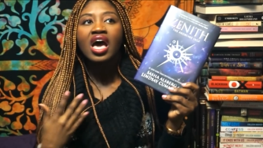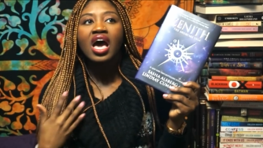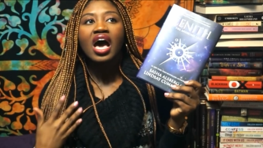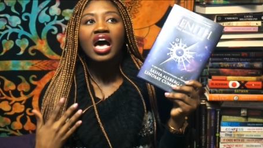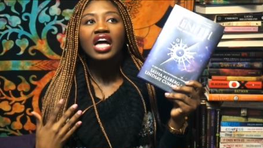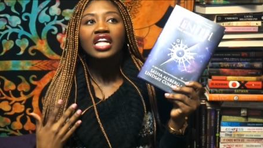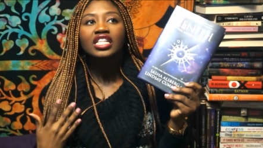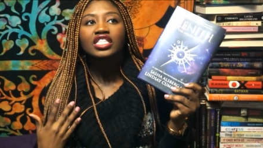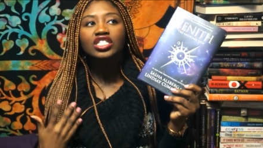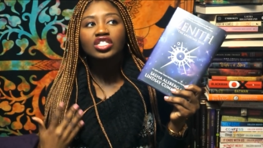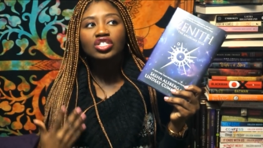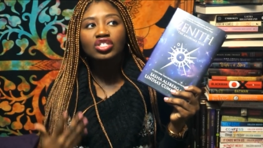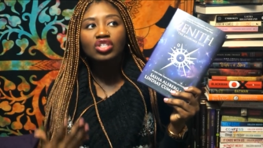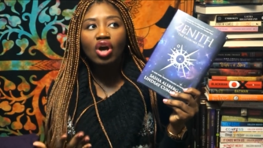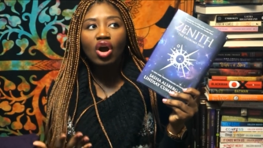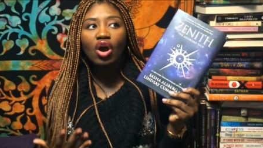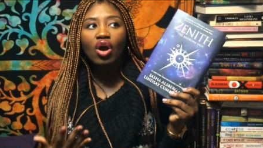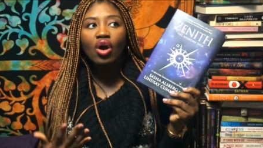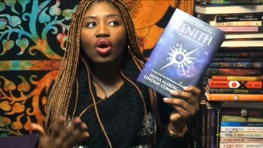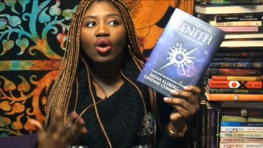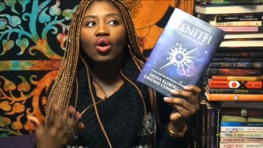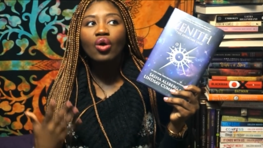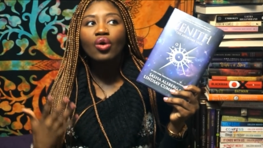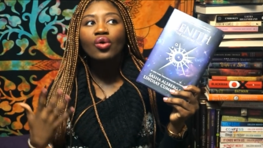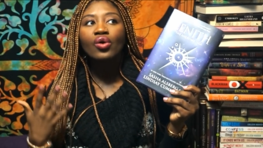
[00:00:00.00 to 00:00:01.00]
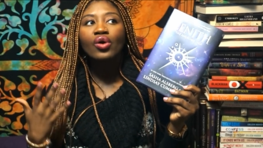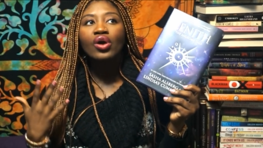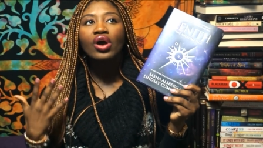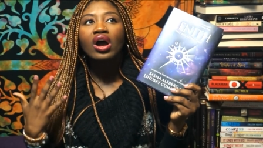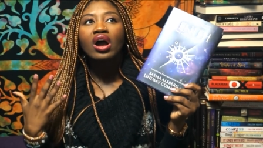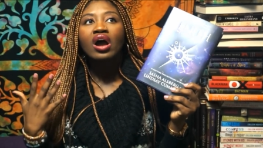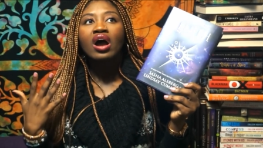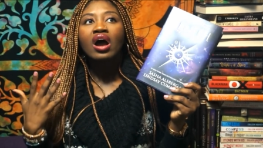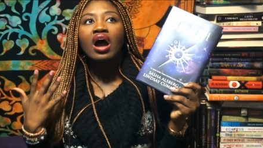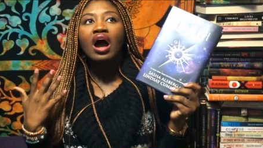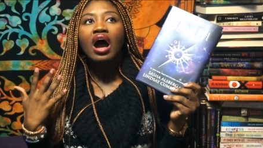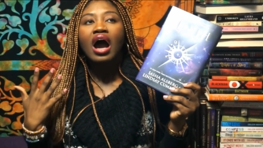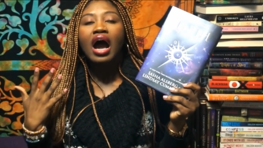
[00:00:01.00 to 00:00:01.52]
And so
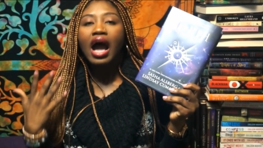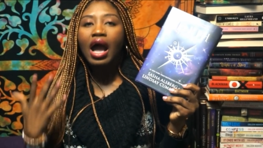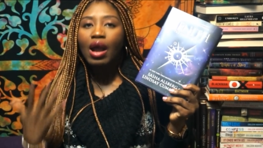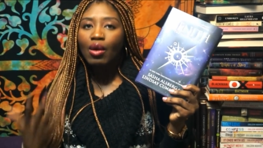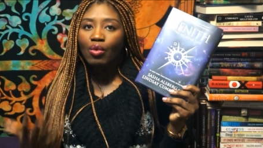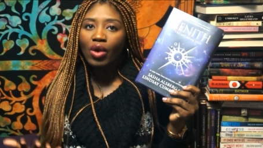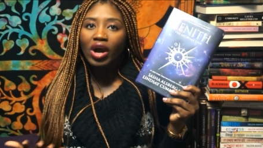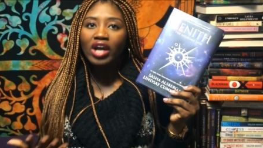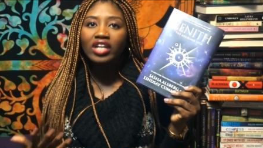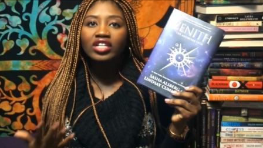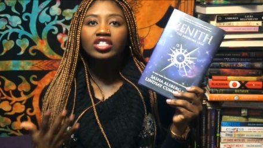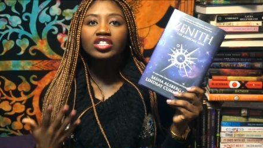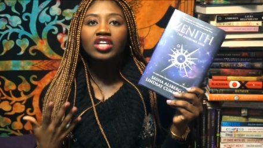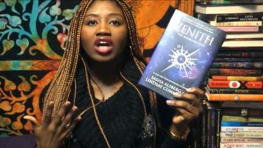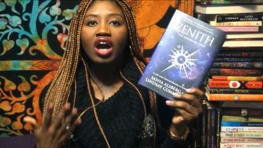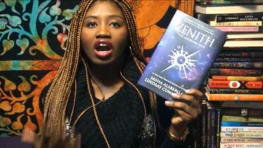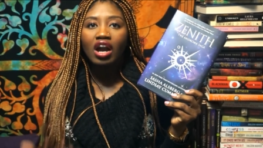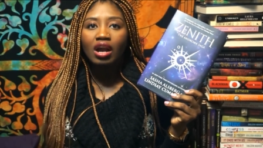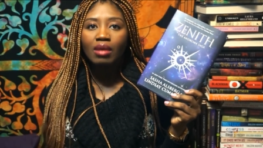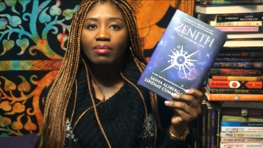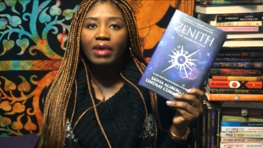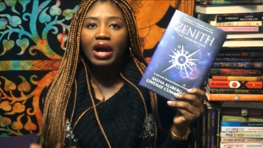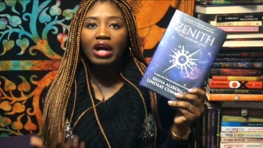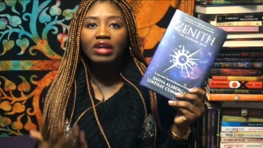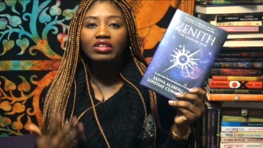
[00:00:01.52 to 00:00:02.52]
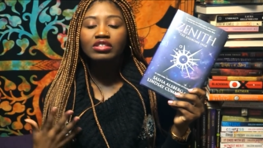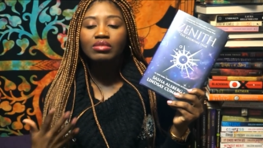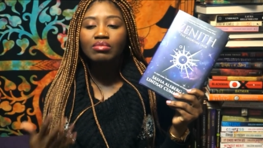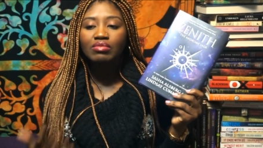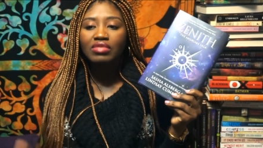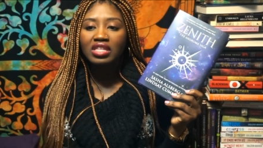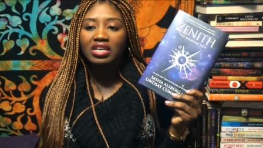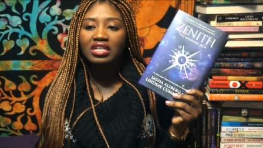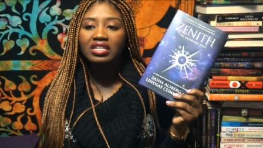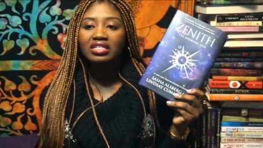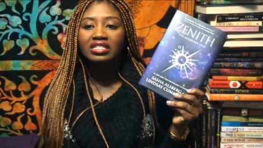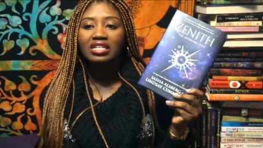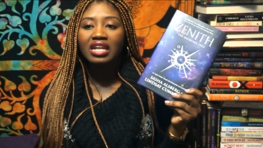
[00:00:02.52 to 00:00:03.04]
I want to talk about some
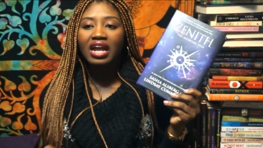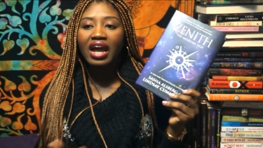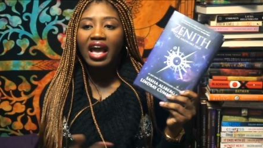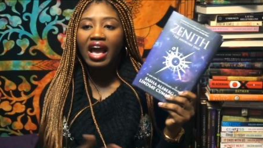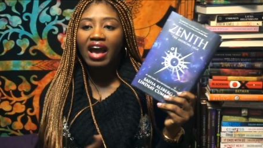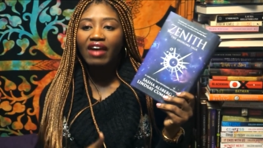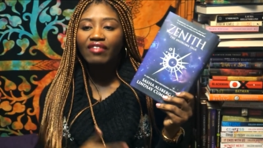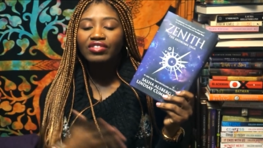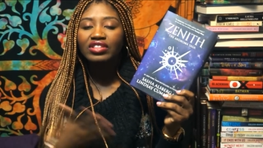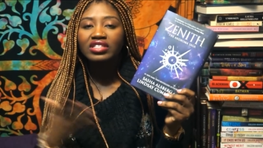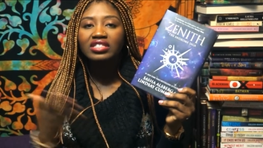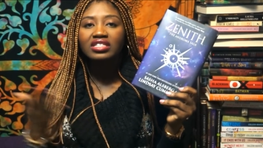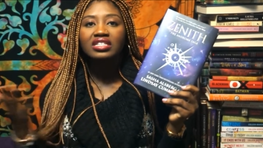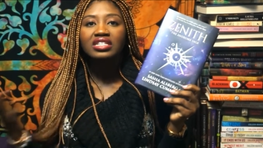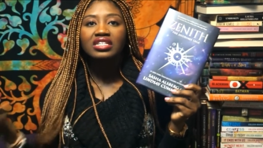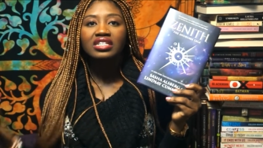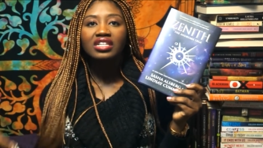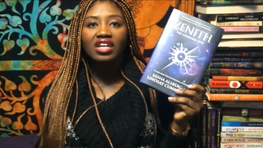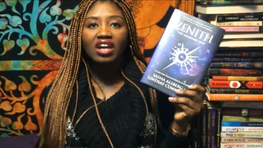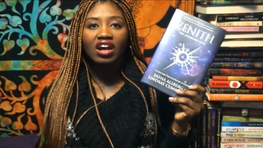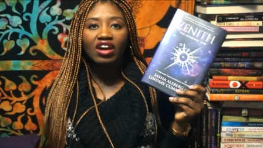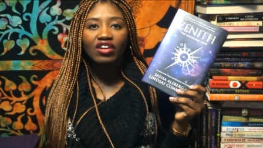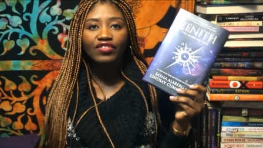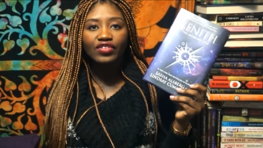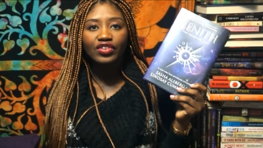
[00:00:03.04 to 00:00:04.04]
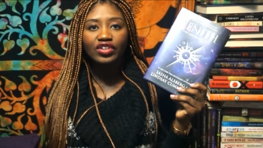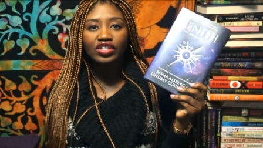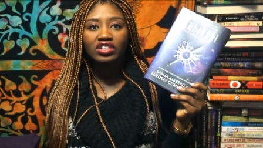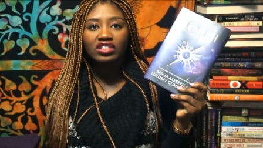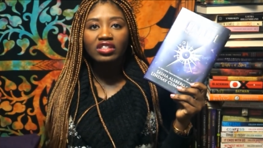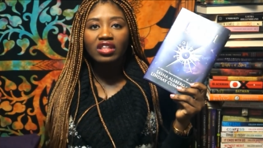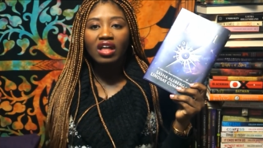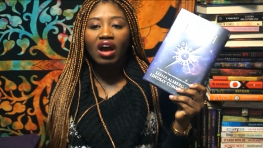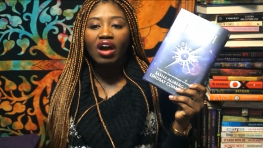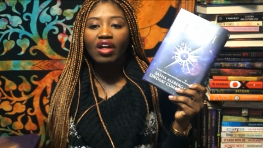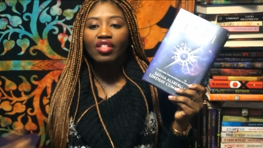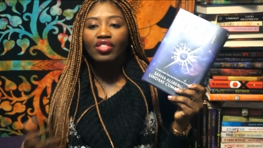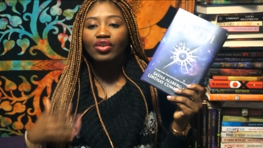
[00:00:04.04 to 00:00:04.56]
things that I haven't seen covered
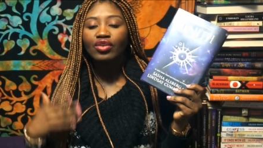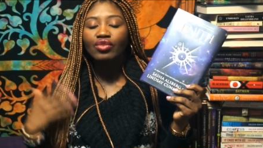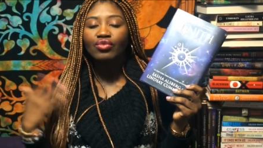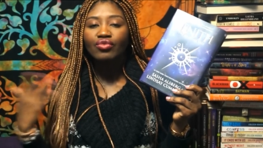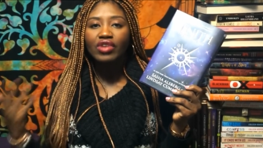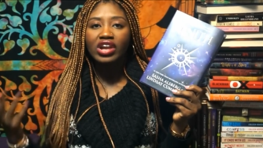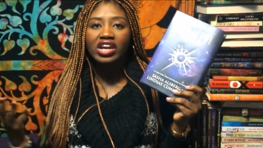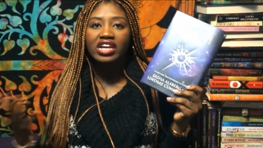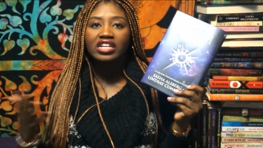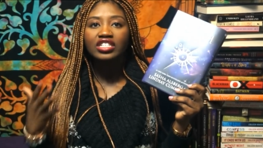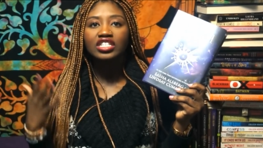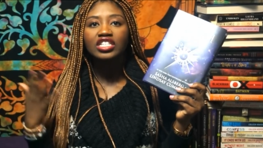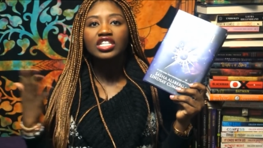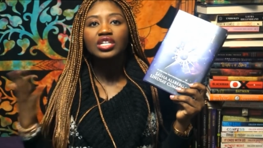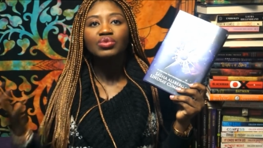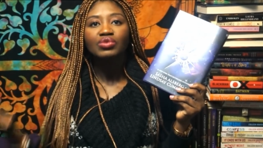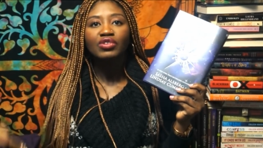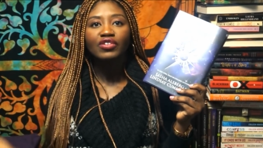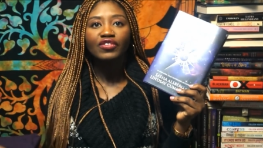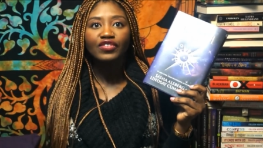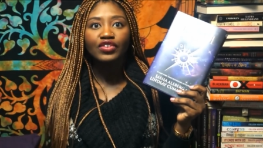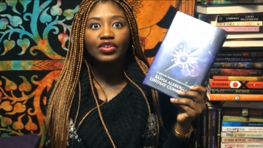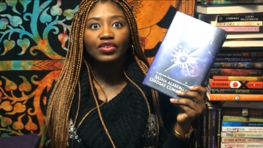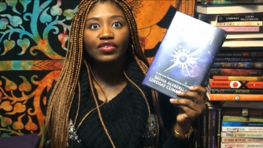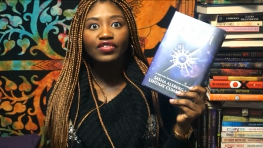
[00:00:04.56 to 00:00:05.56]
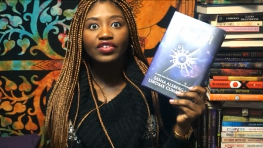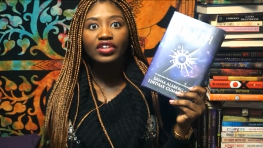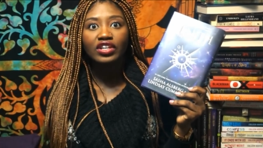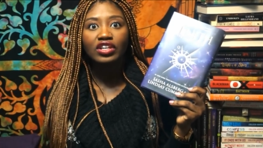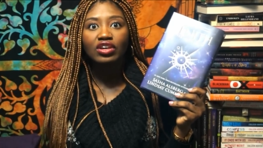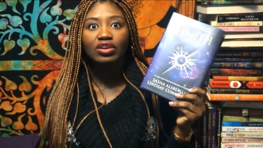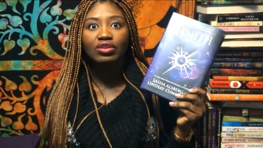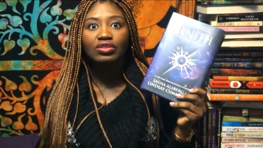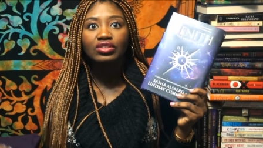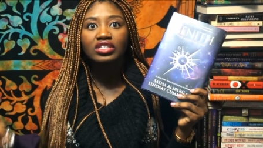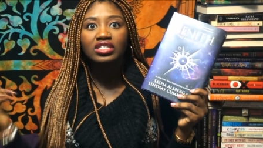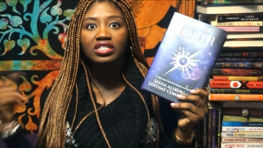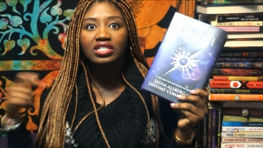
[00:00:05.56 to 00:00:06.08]
in other ranty review
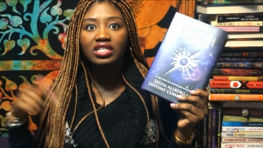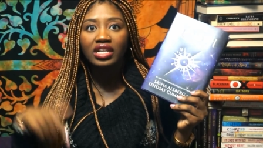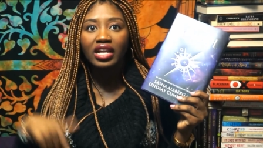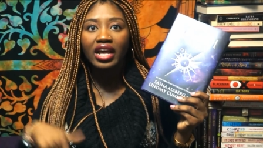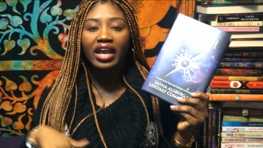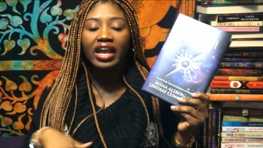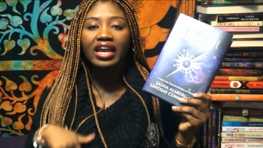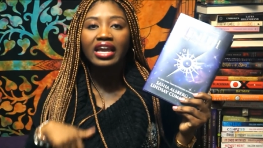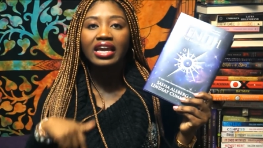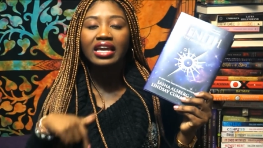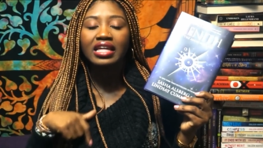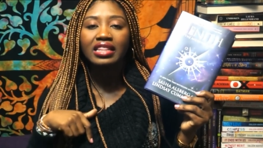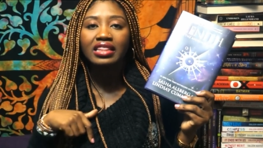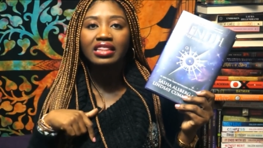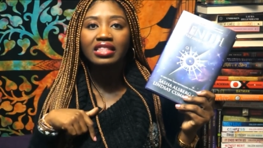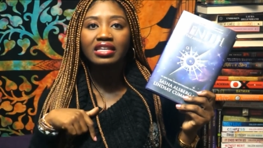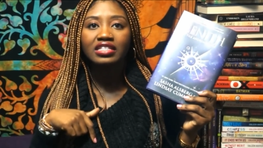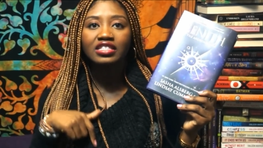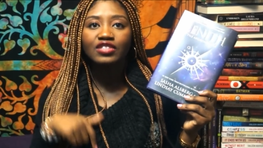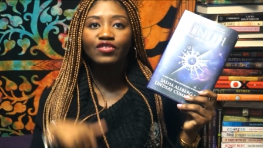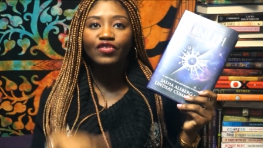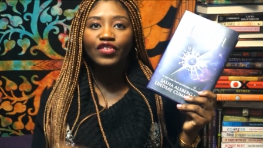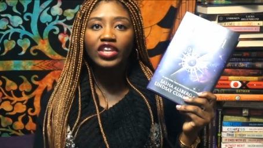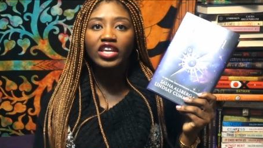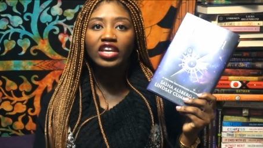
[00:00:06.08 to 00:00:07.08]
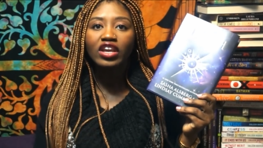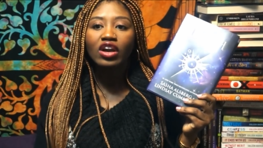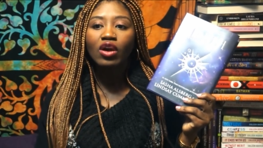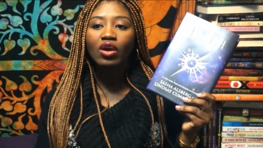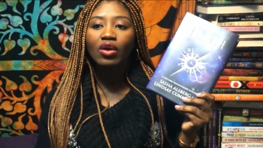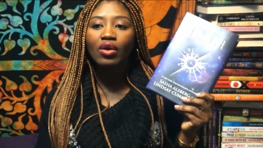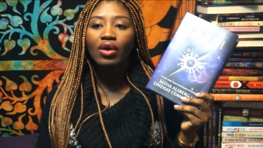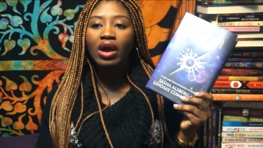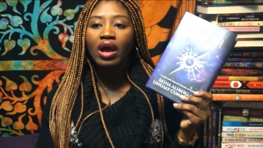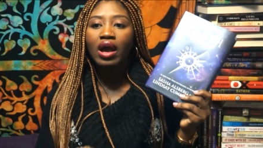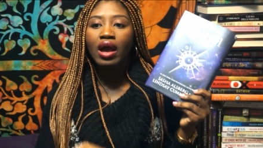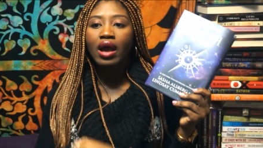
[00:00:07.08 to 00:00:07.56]
videos today in this video